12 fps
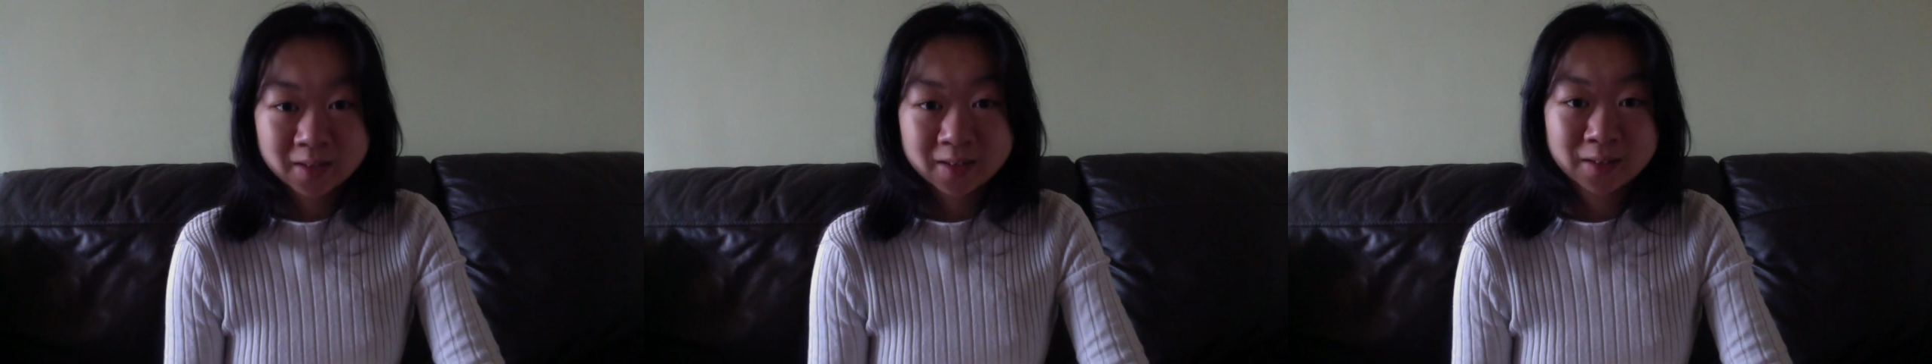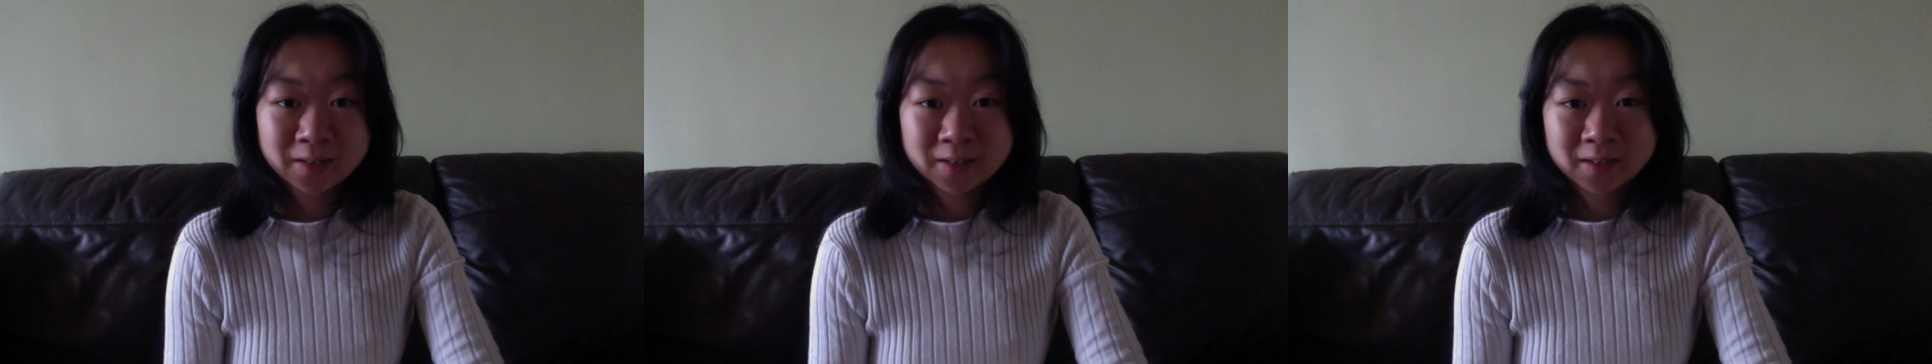
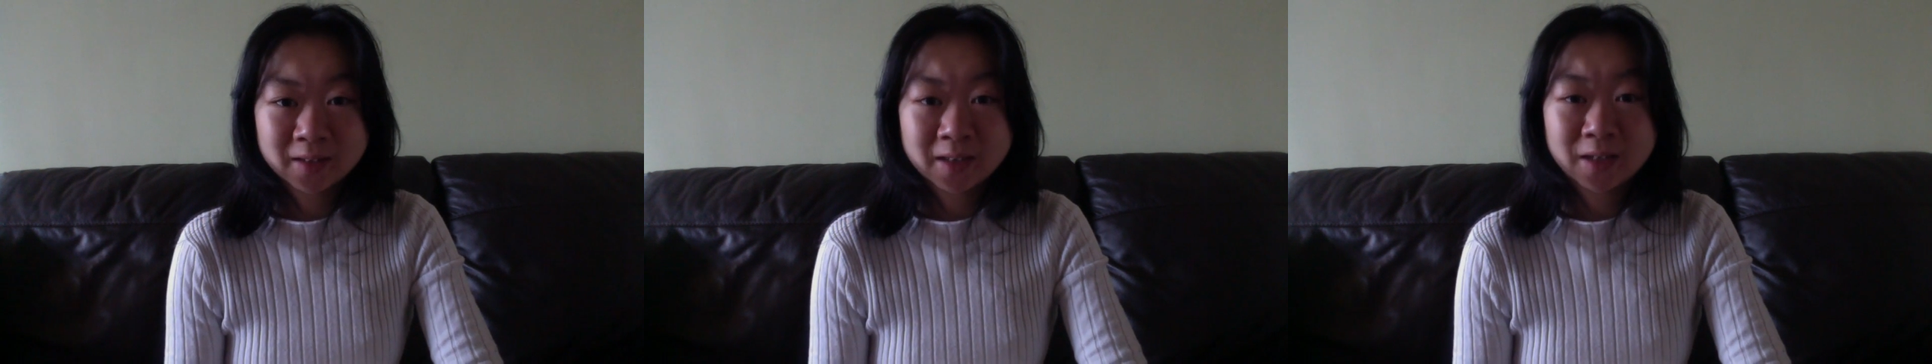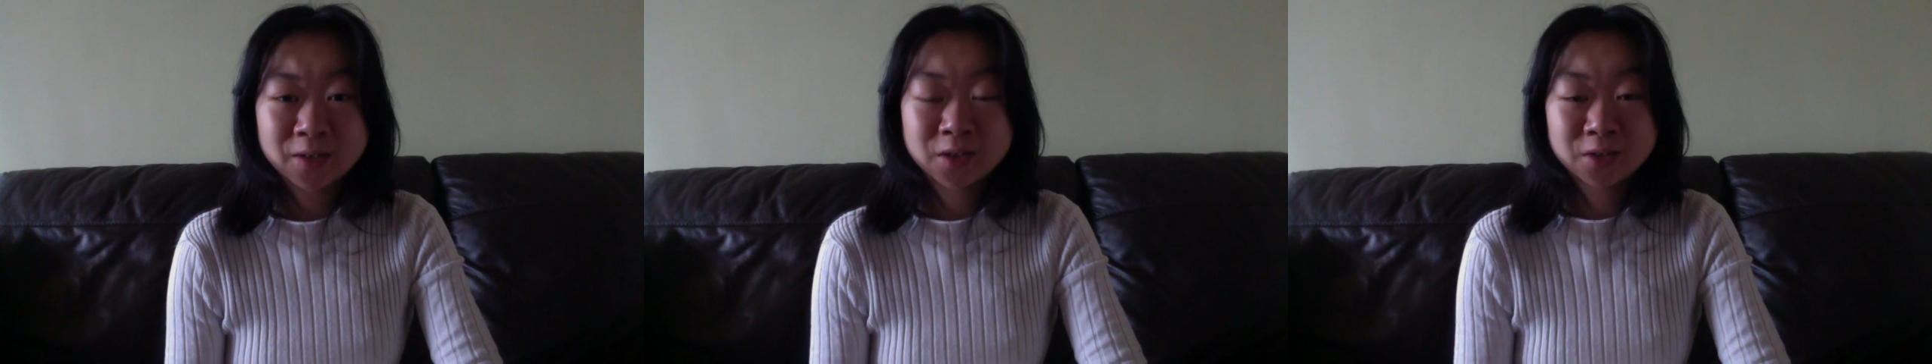the
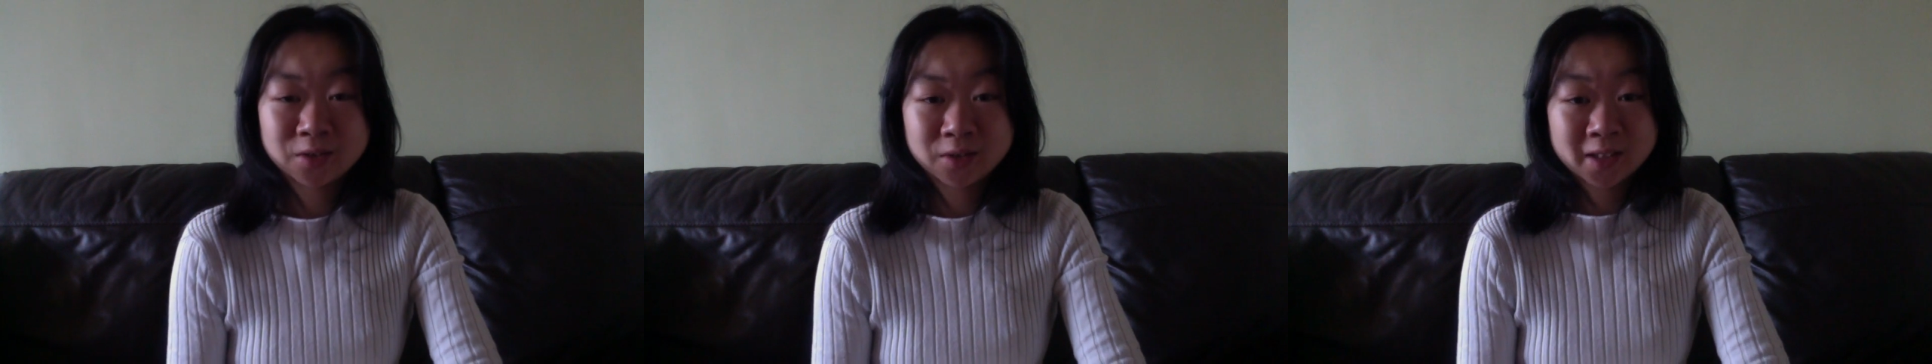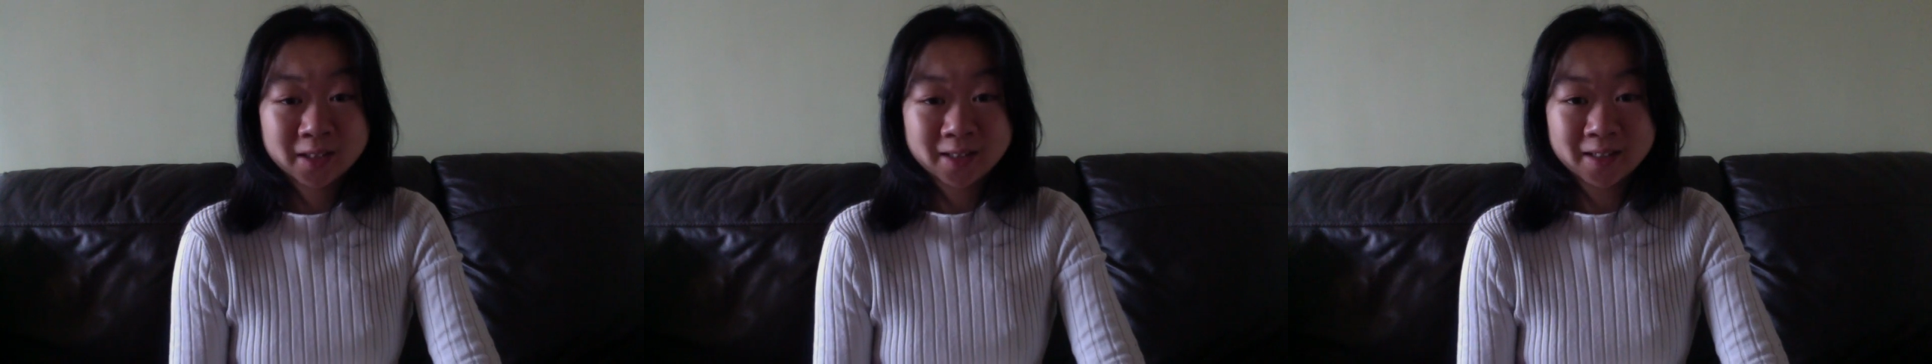
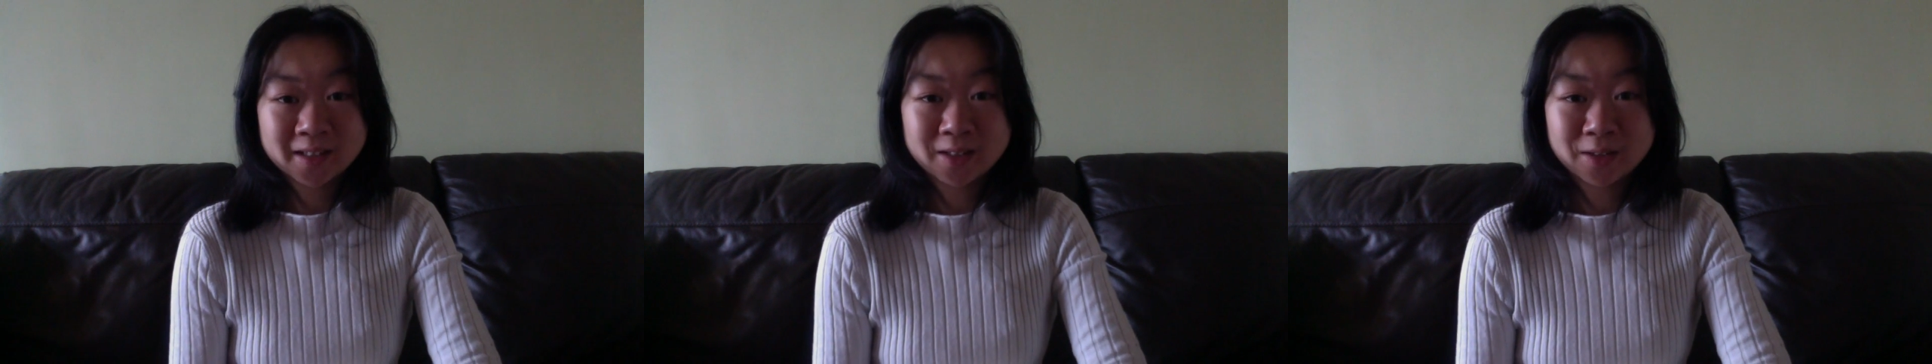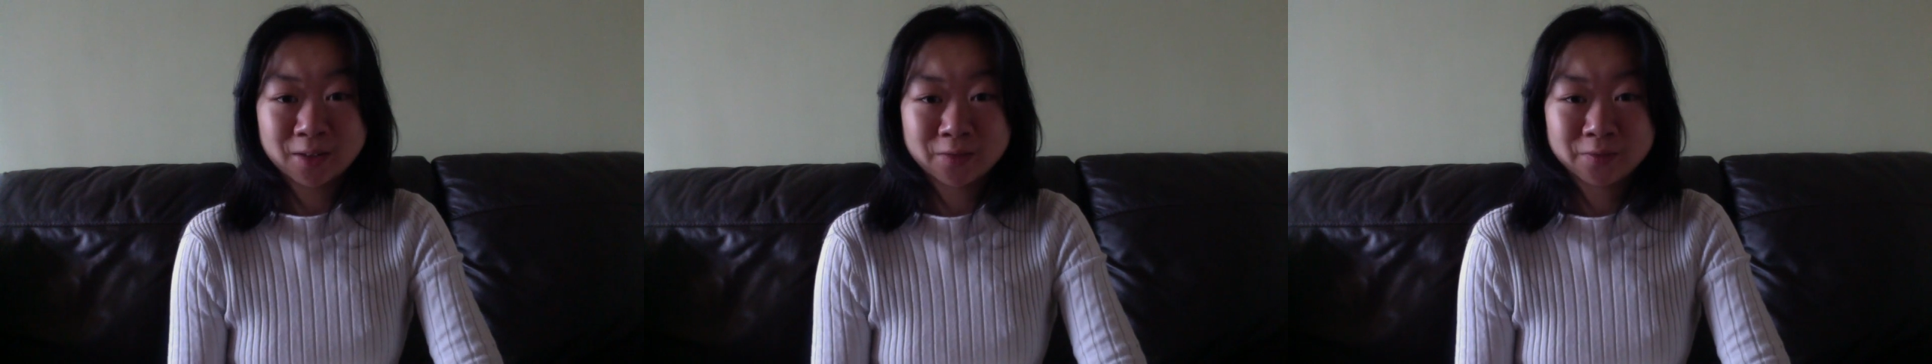characteristics
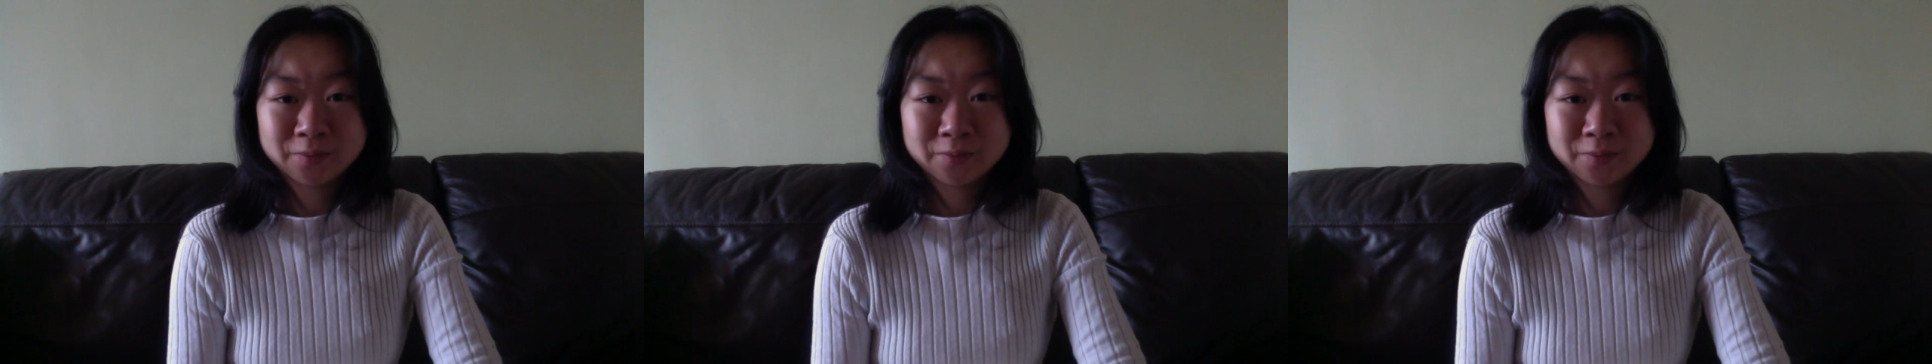of